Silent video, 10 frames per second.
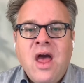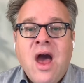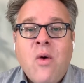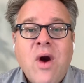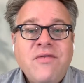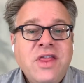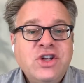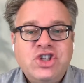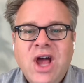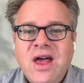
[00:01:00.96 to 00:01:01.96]
However, the
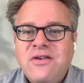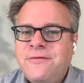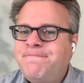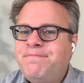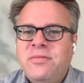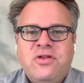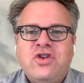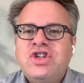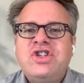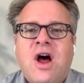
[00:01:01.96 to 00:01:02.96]
judge, they're
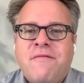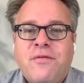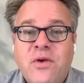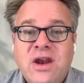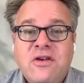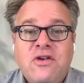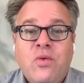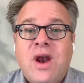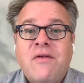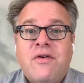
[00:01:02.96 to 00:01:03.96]
just not free to do
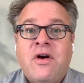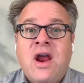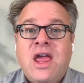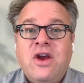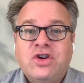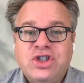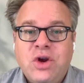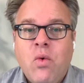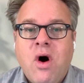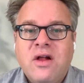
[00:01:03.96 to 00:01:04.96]
whatever he or she
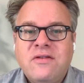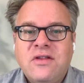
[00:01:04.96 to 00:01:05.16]
wants.